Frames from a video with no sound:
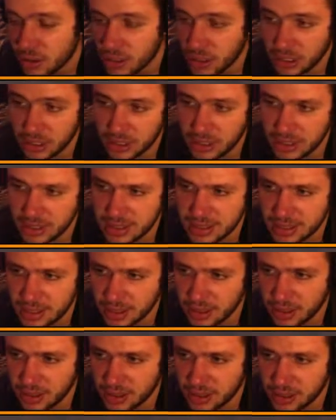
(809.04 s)
a
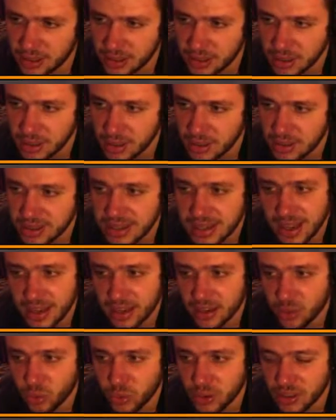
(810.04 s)
decent
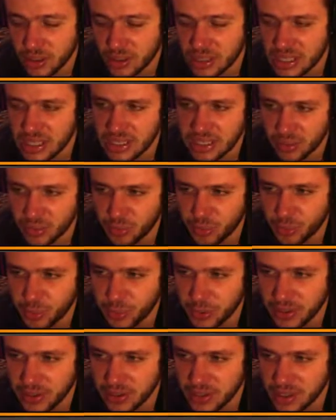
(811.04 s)
tank with a decent
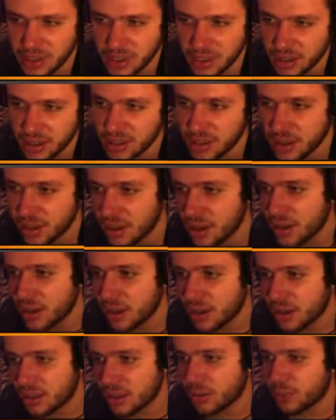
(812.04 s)
mobility that
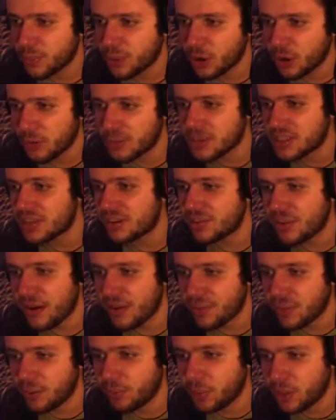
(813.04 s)
can probably
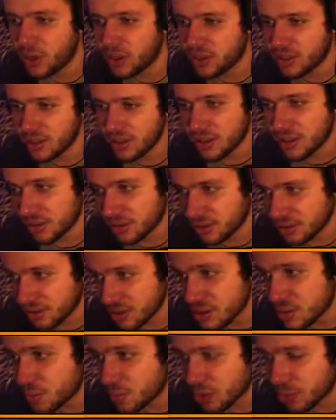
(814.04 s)
survive the bullet and
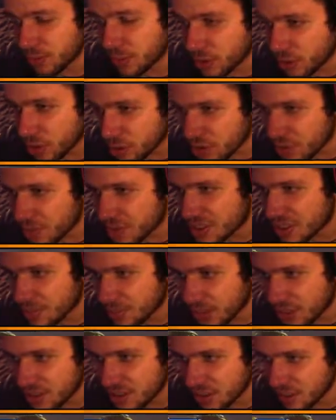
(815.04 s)
is probably going to be
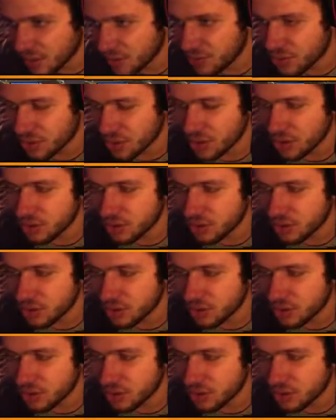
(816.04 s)
smart enough to